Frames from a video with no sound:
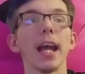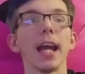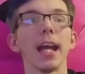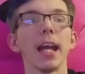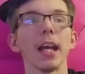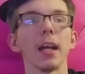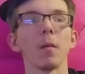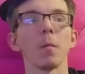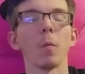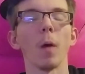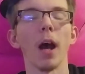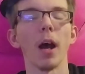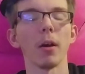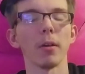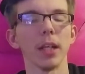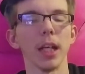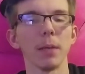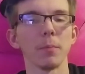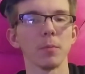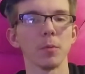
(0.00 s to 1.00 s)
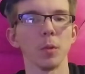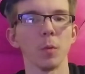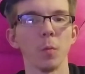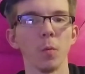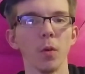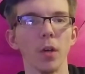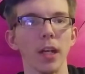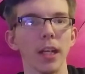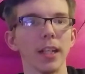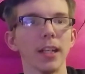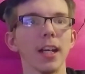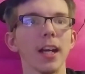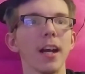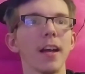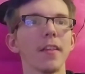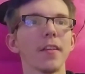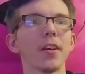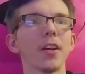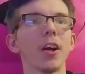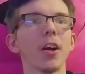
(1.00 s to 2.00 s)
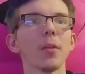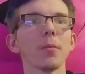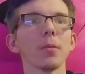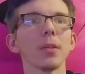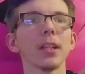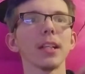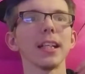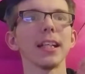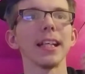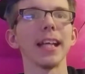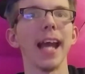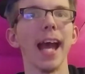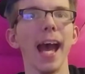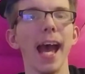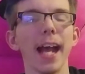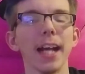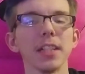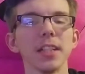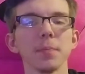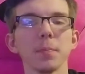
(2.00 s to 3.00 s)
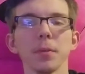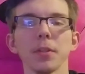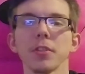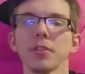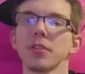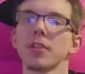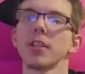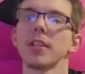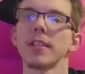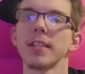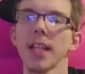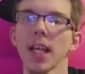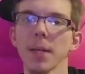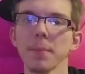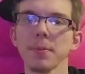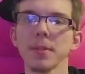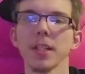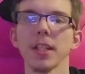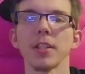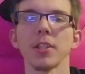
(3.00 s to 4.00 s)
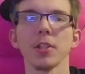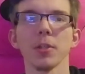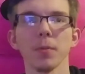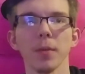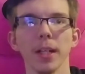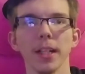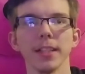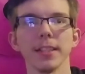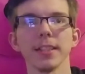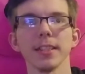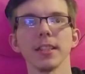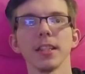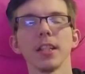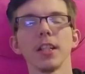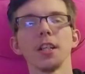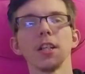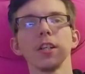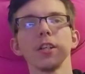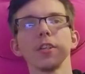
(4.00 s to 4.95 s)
and how games would work. There aren't really any hacks, but there's good tips and tricks